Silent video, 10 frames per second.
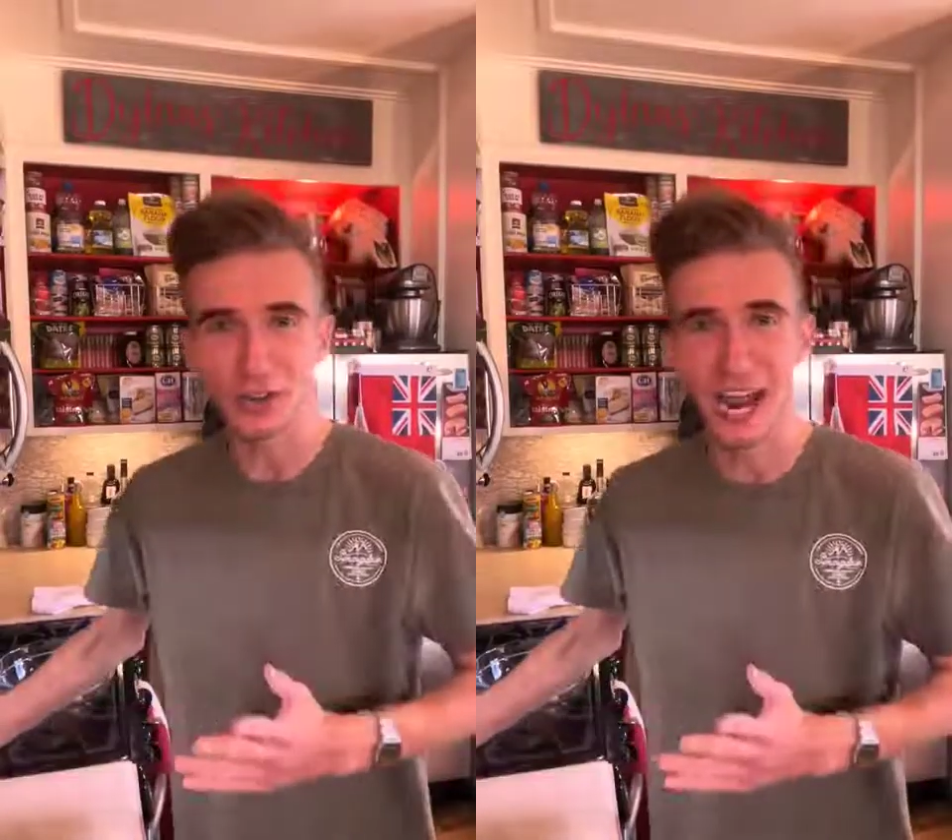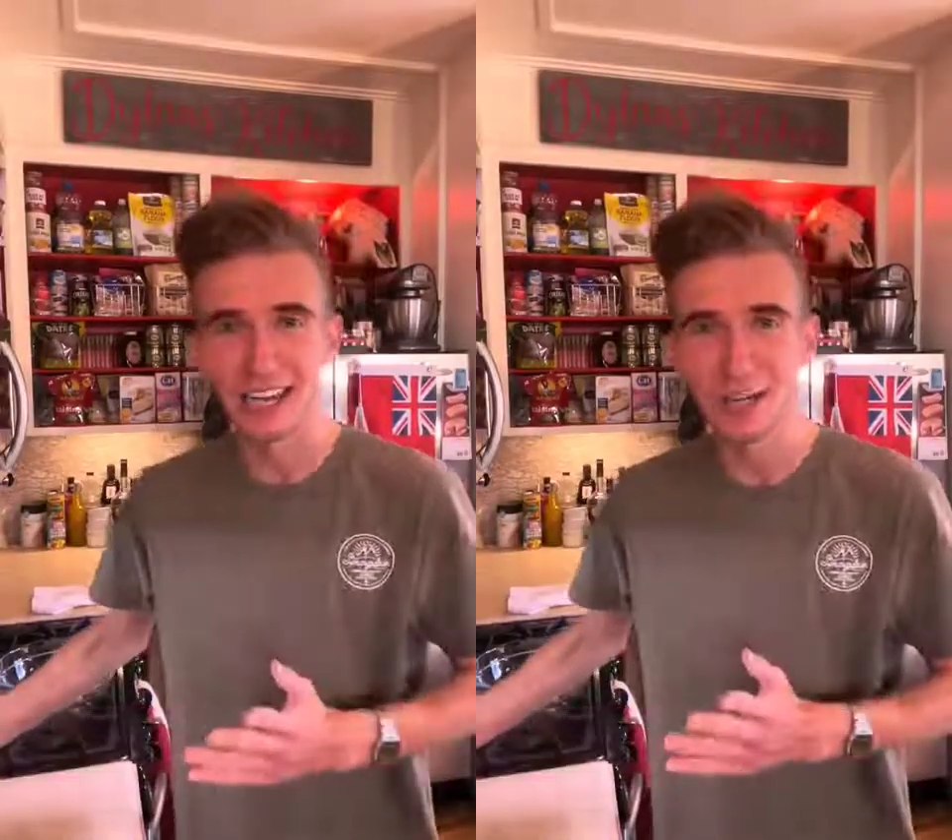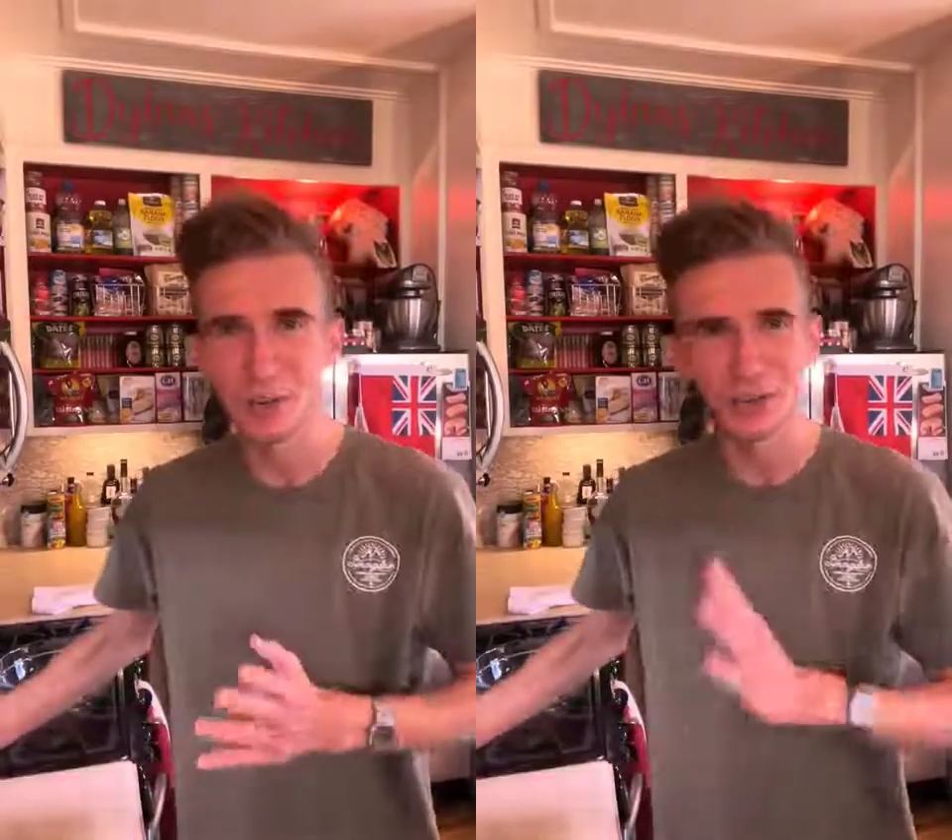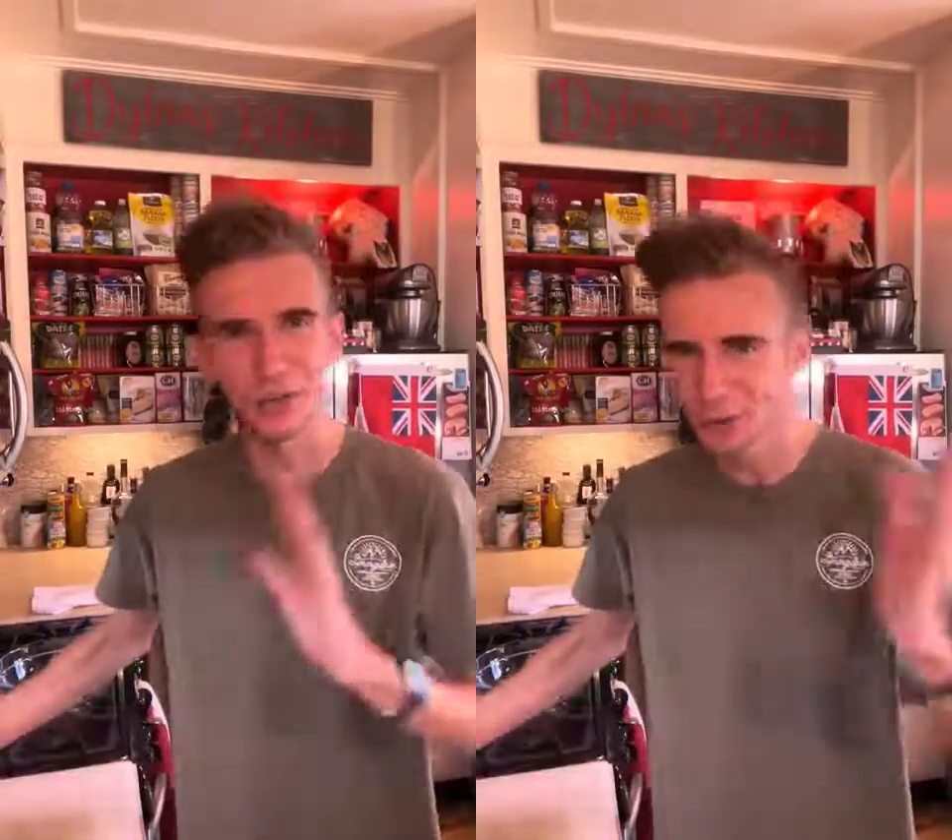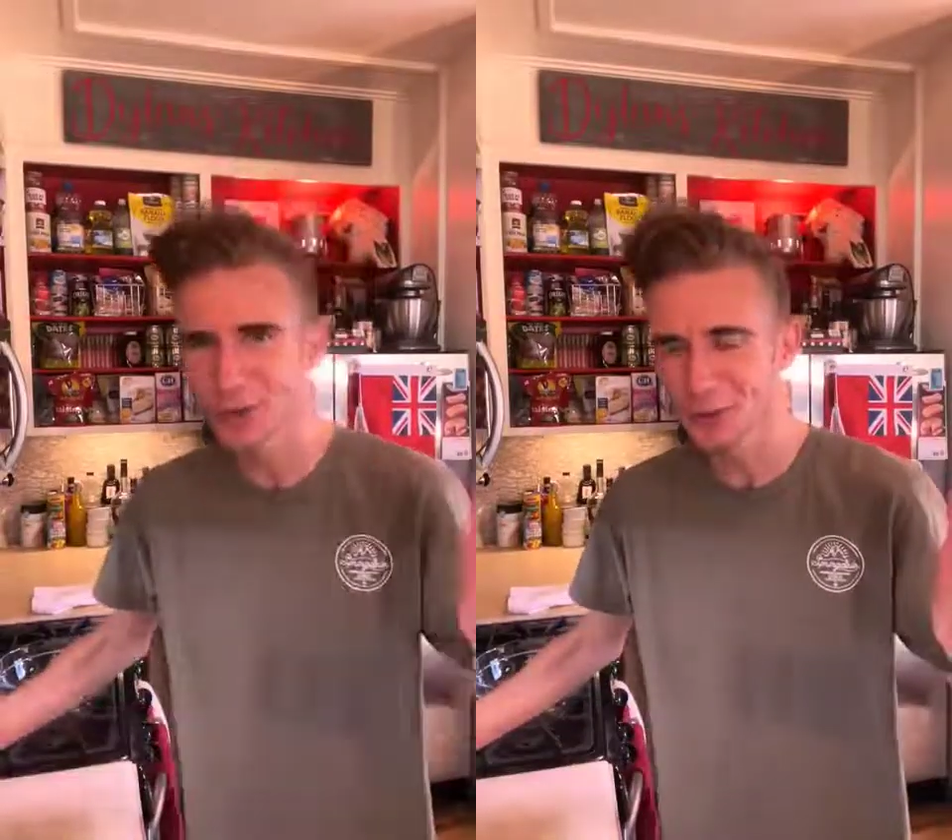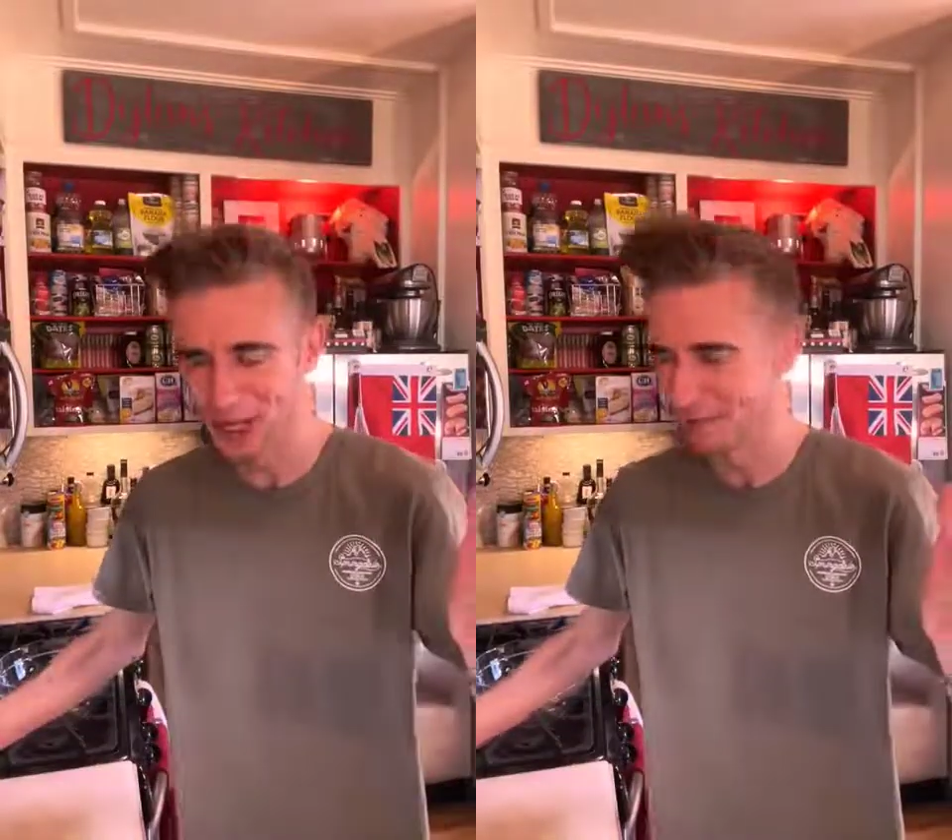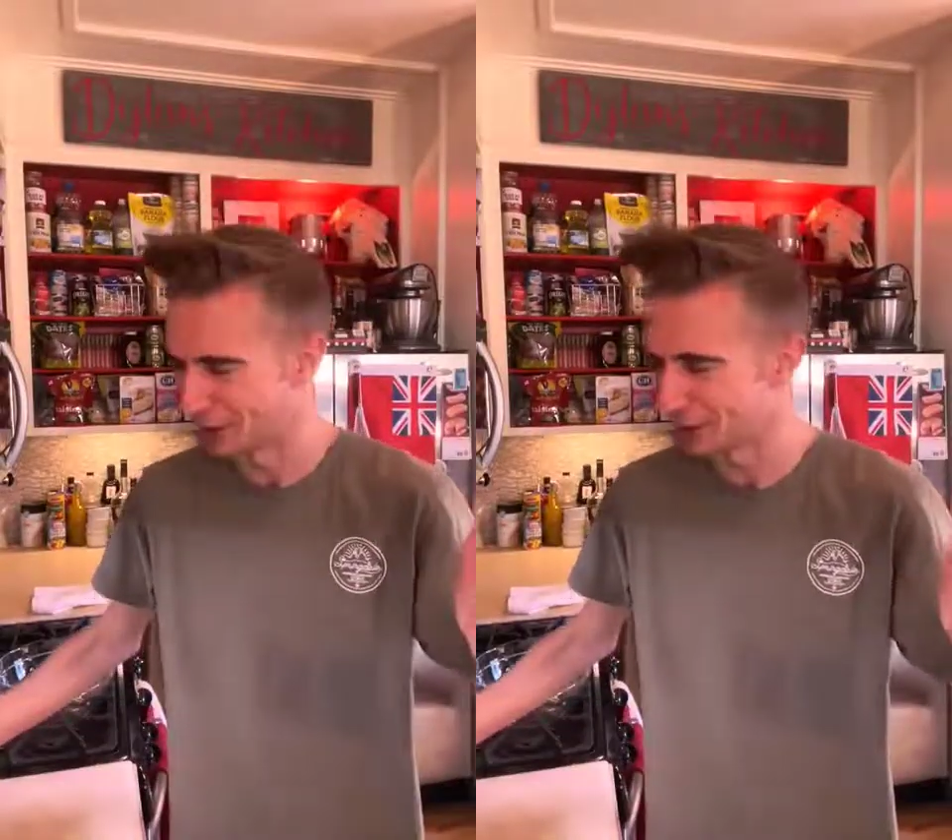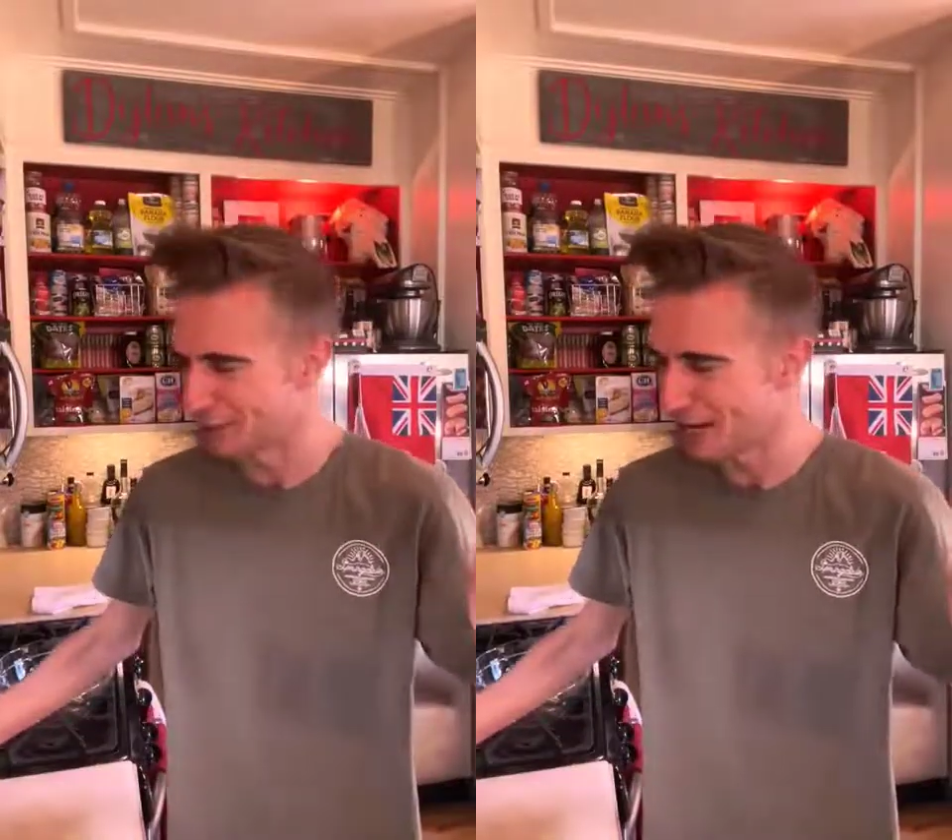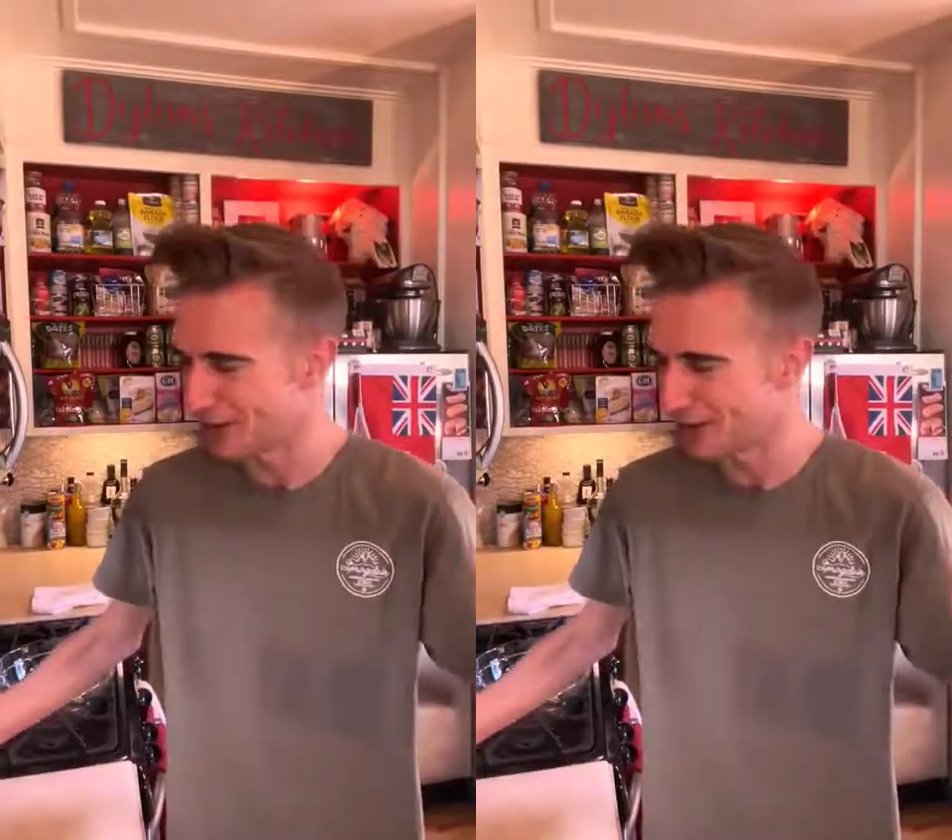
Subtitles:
candy which looks too simple to be